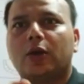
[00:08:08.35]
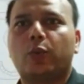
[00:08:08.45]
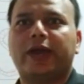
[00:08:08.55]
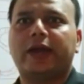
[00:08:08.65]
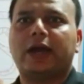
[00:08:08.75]

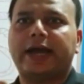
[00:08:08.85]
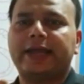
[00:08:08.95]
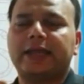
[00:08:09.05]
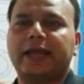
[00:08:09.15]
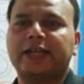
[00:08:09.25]
where
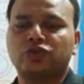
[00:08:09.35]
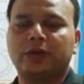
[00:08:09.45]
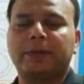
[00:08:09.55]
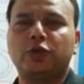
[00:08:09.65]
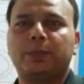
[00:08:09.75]
I can
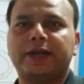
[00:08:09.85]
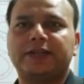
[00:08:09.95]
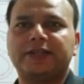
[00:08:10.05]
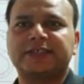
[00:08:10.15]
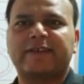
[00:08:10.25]
actually
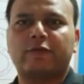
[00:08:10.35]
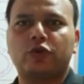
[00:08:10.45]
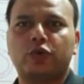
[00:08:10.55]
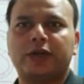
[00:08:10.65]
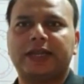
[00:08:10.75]
manipulate the
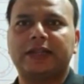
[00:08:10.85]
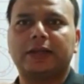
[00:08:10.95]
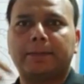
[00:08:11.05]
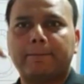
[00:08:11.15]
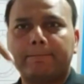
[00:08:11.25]
scaphoid lunate in
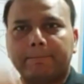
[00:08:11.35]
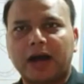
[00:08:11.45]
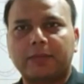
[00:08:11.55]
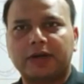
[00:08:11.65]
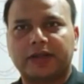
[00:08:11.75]
the
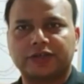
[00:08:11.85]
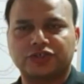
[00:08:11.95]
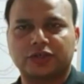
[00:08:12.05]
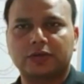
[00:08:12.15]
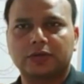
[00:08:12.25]
palmar
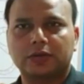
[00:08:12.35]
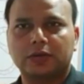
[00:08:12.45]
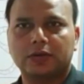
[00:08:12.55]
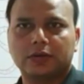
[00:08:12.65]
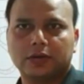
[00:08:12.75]
direction,
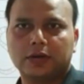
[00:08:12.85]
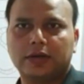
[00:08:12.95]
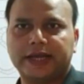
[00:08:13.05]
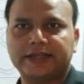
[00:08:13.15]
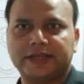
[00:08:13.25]

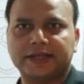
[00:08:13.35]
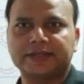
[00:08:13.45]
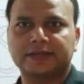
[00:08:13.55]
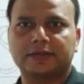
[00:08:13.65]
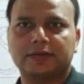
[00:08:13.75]
like
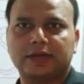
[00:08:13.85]
this,